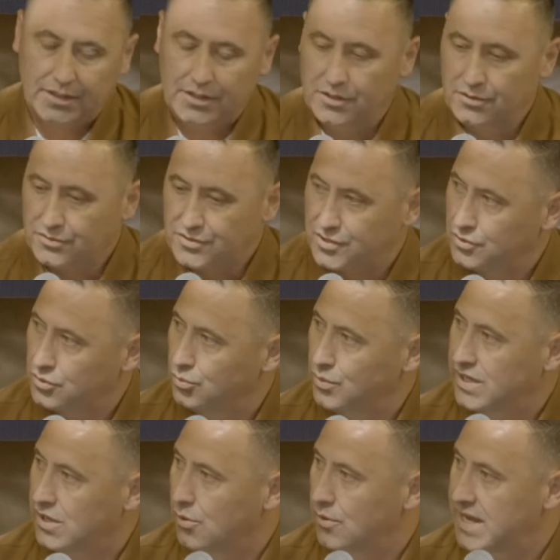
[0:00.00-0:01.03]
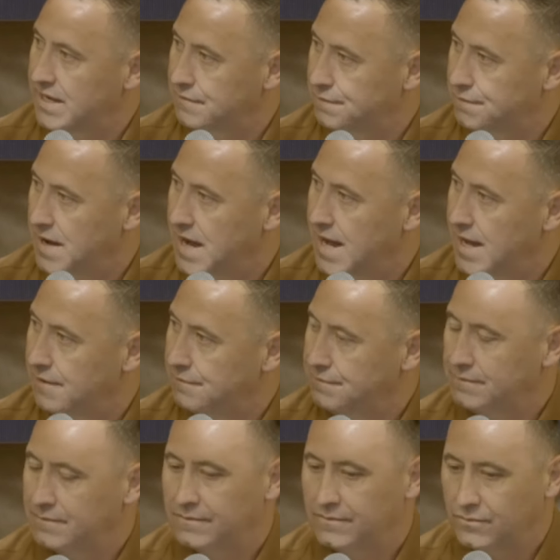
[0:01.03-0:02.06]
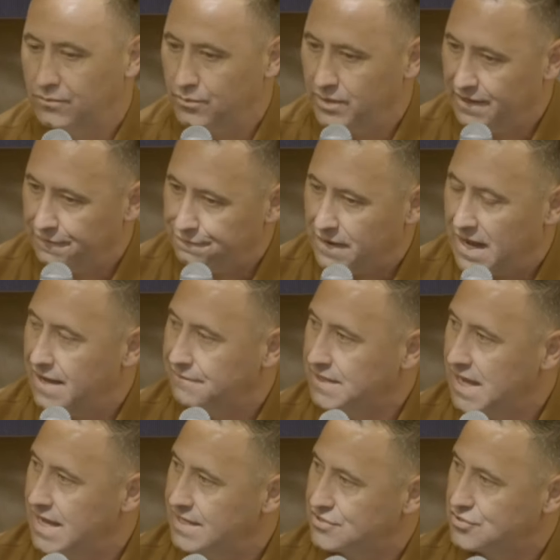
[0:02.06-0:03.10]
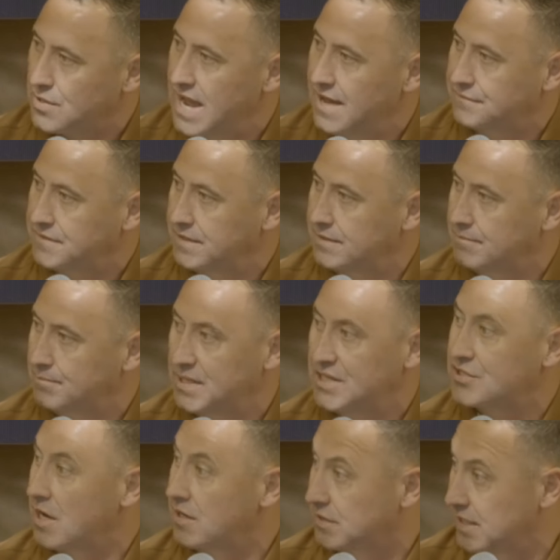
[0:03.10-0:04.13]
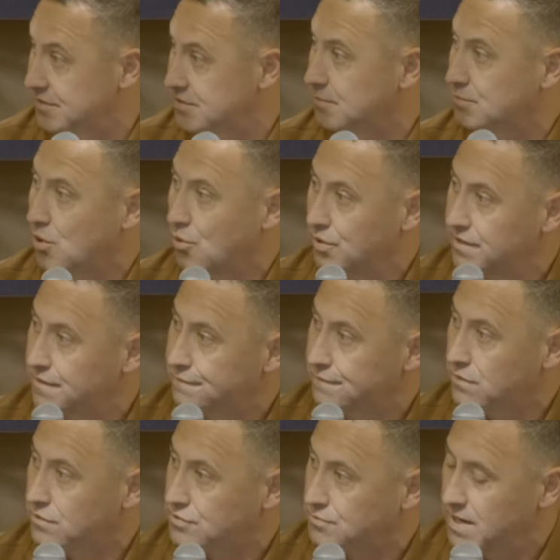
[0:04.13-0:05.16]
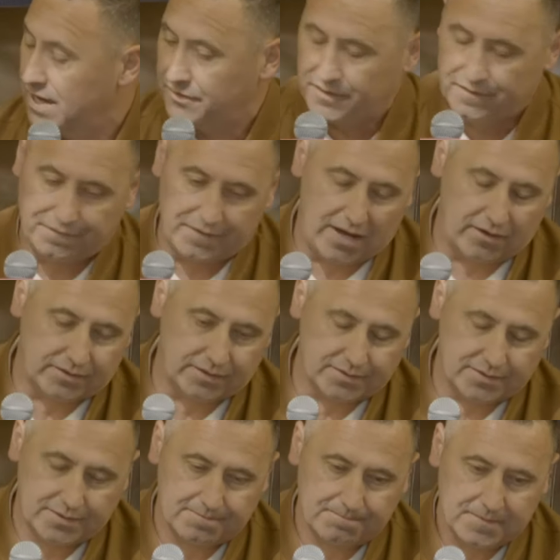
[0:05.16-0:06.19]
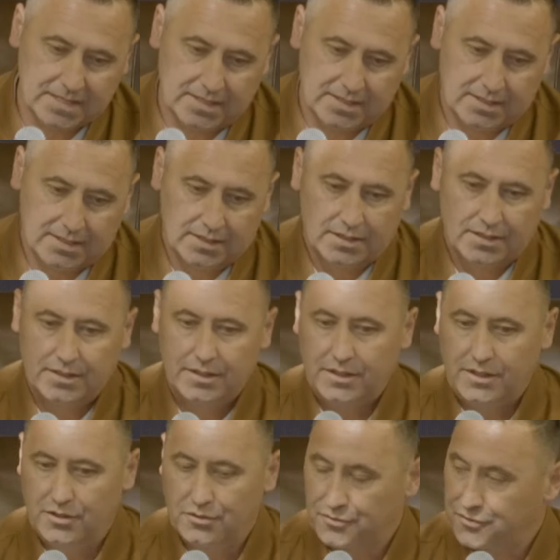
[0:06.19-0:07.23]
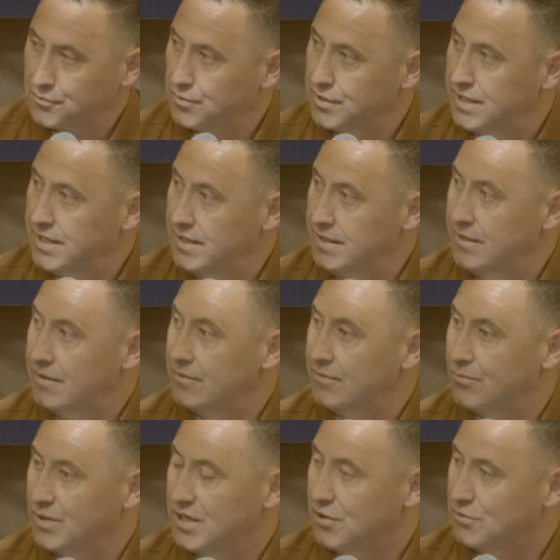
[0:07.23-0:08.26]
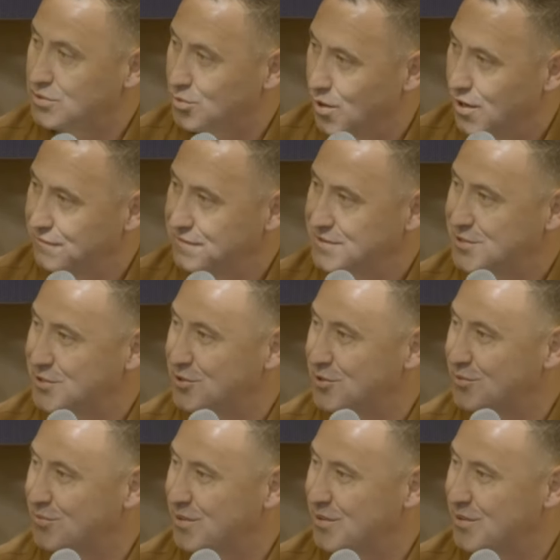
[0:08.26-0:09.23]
Year two, we go 8-5. We have five guys drafted. Bijan ends up going in the first round to the Falcons. Mm-hmm. Year three, we go 12-2.